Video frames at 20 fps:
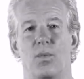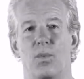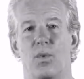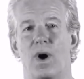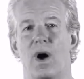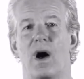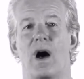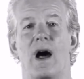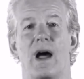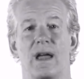
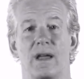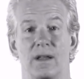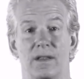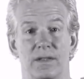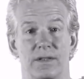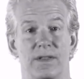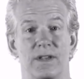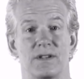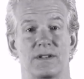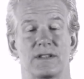why
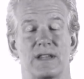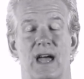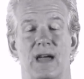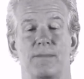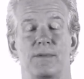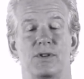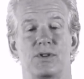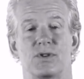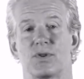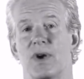this
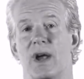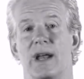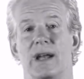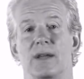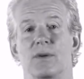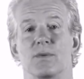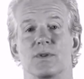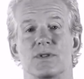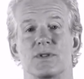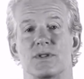type of
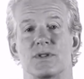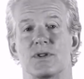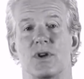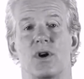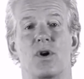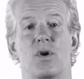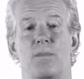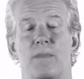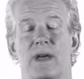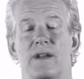training was
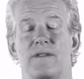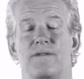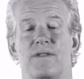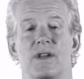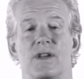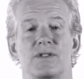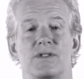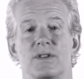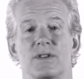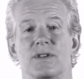so
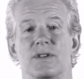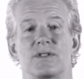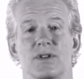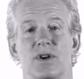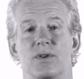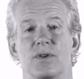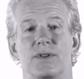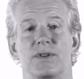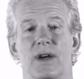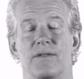beneficial and
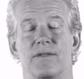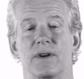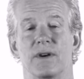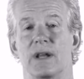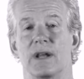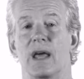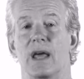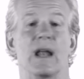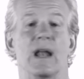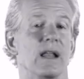so
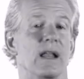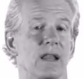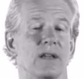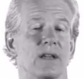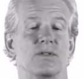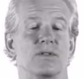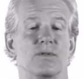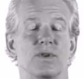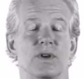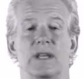different. And I'd
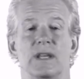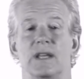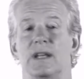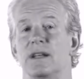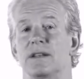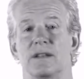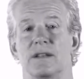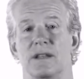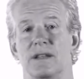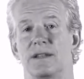like to really get
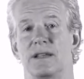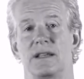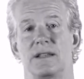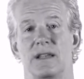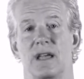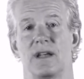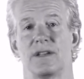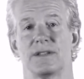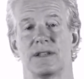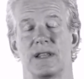into the
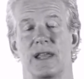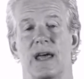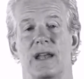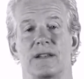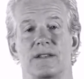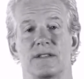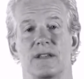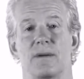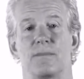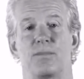details of that
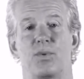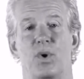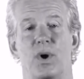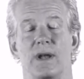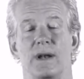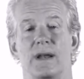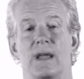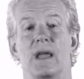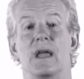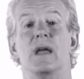at some
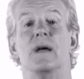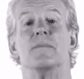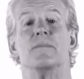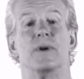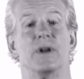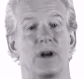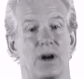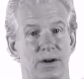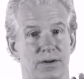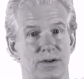point.
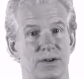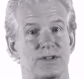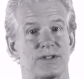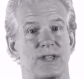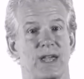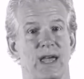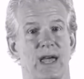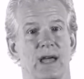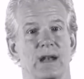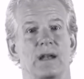But
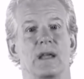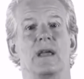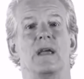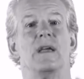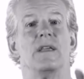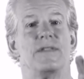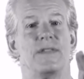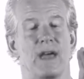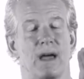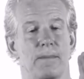understand
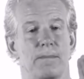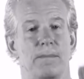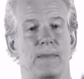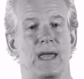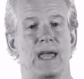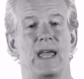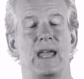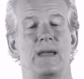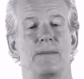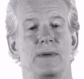that
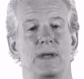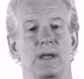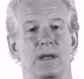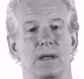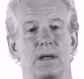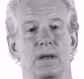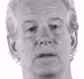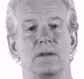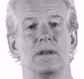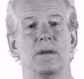
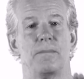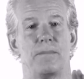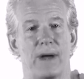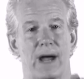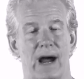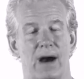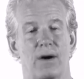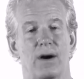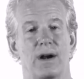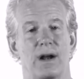maybe the
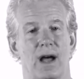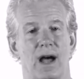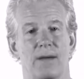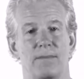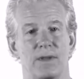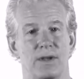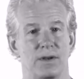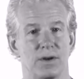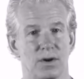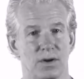paradigm
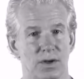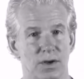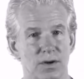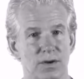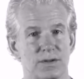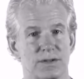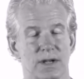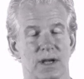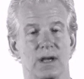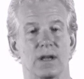that you're
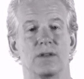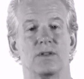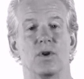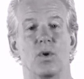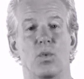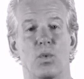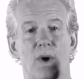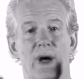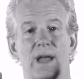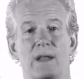using,
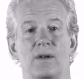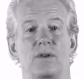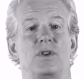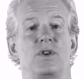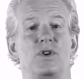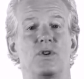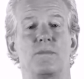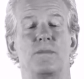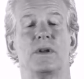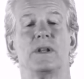what
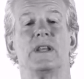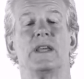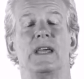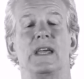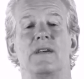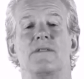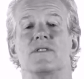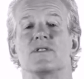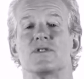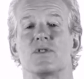you
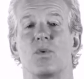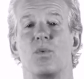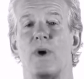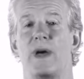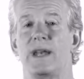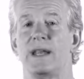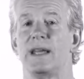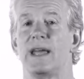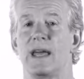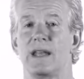believe is the
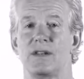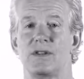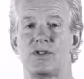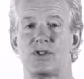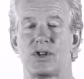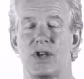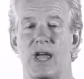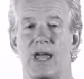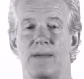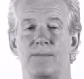way to get in
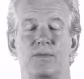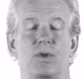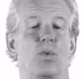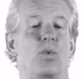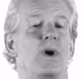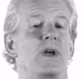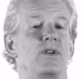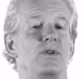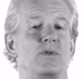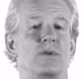shape, the
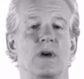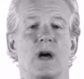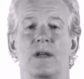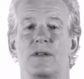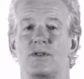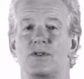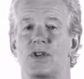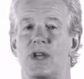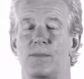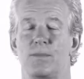way you got
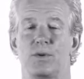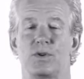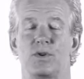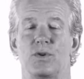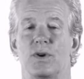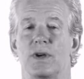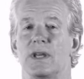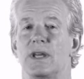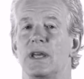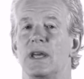in shape when you
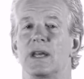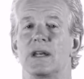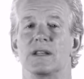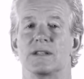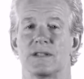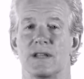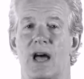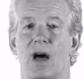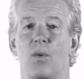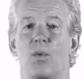were a kid,
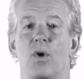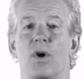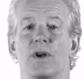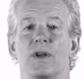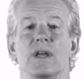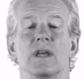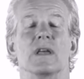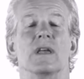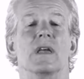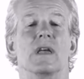is not
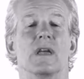working.